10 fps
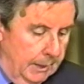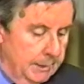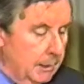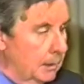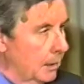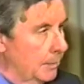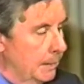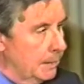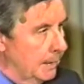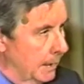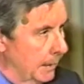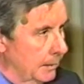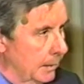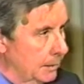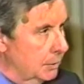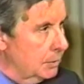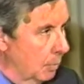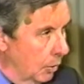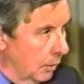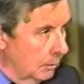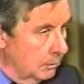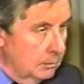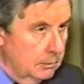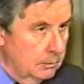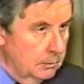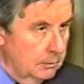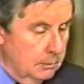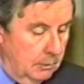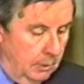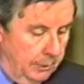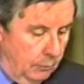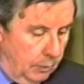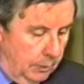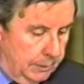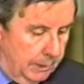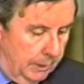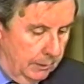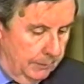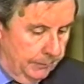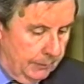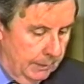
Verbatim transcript: its economy today is small on the world scale